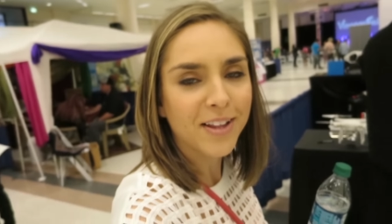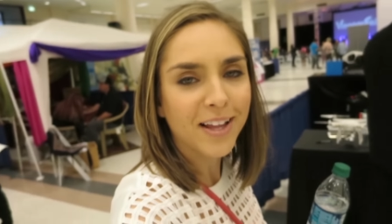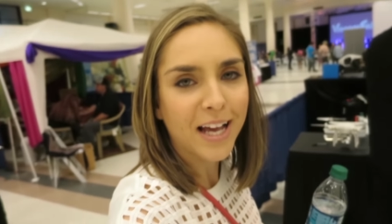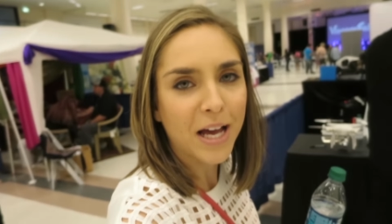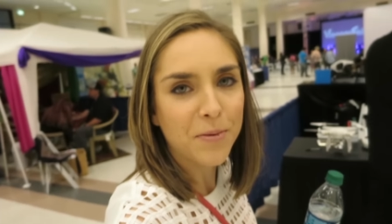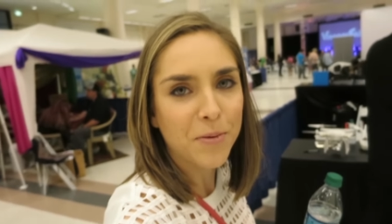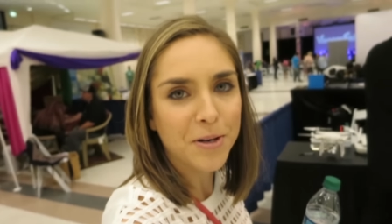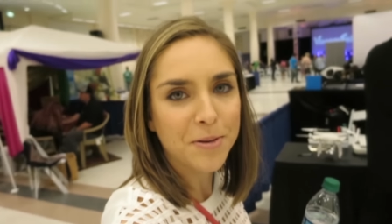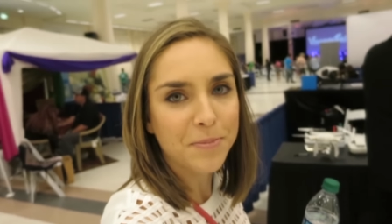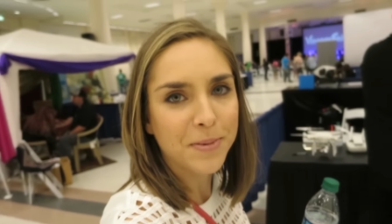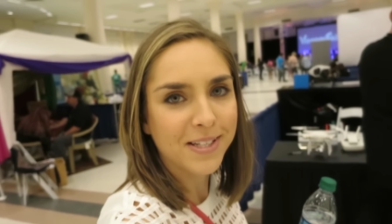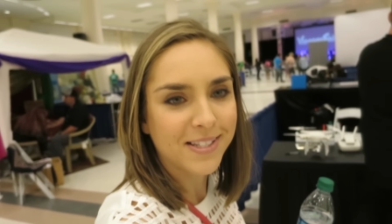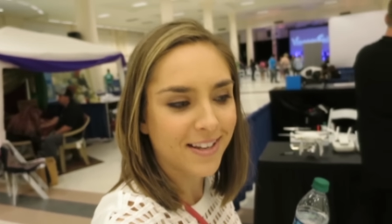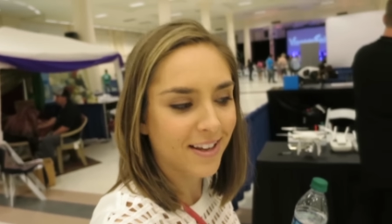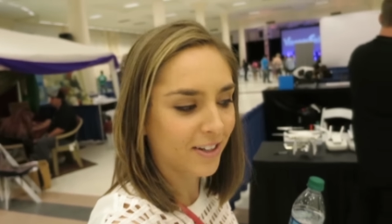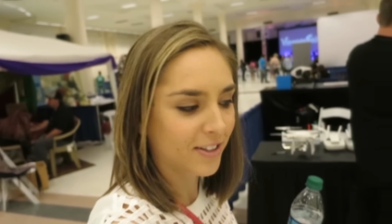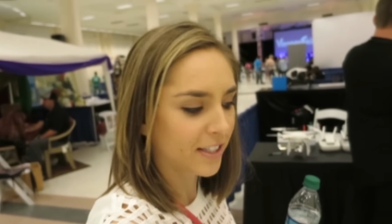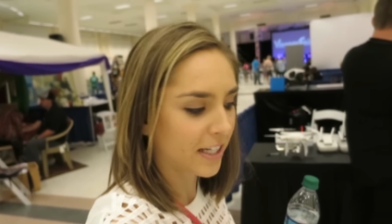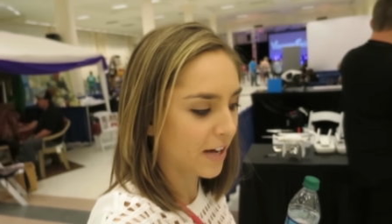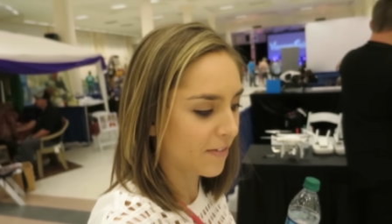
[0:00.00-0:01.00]
feel like I wouldn't be
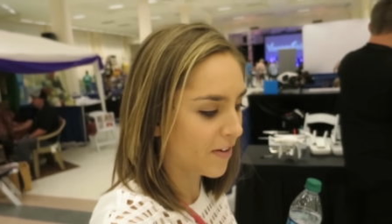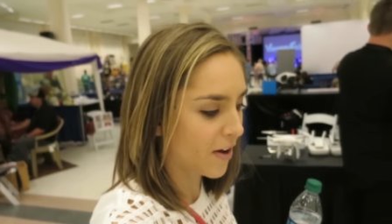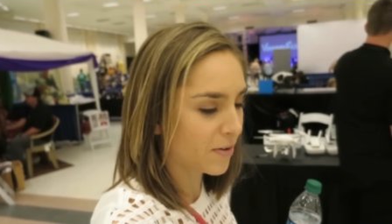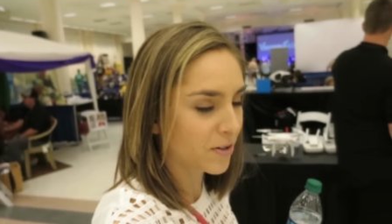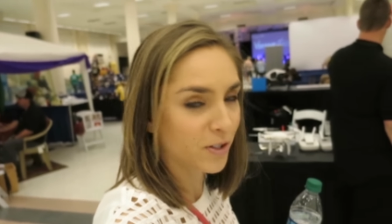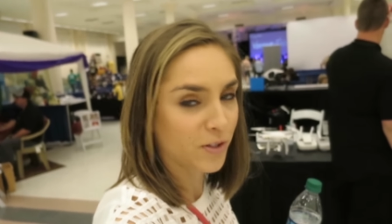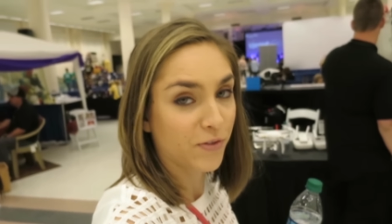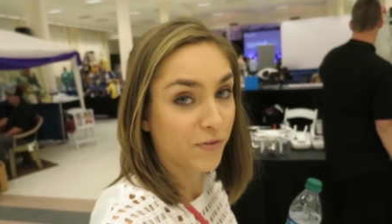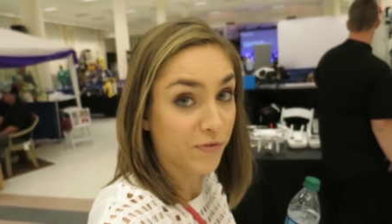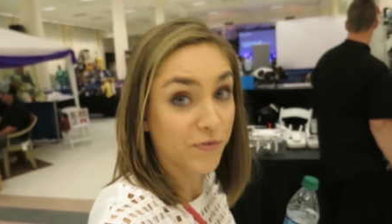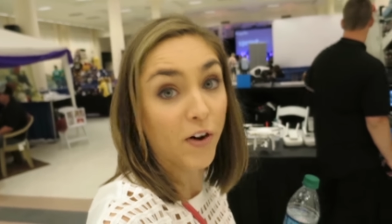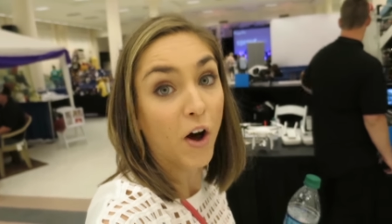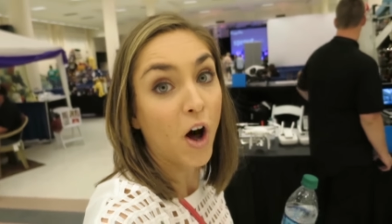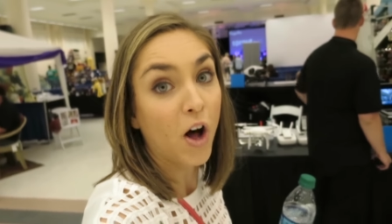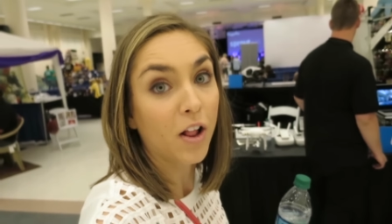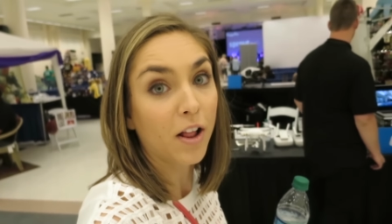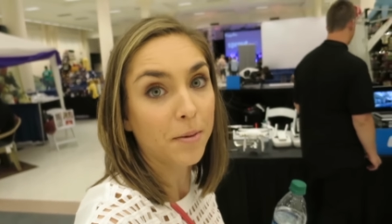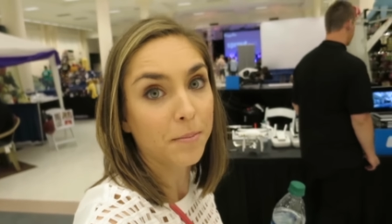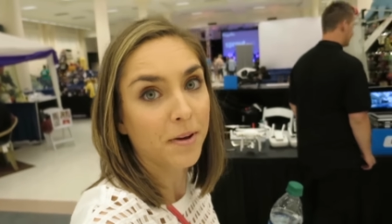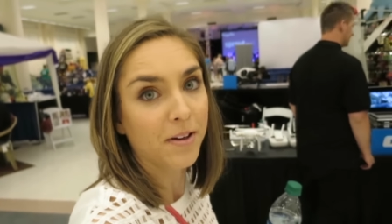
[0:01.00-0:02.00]
skilled enough. I would just
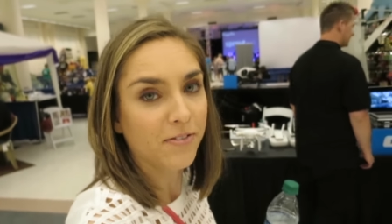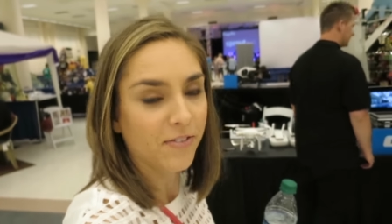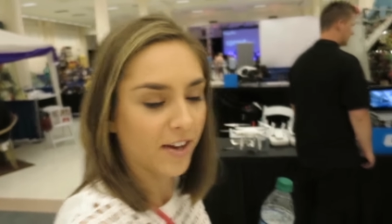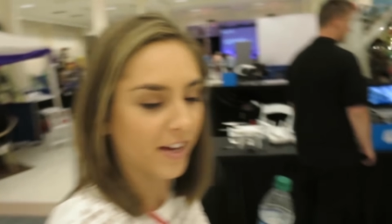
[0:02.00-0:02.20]
fall on my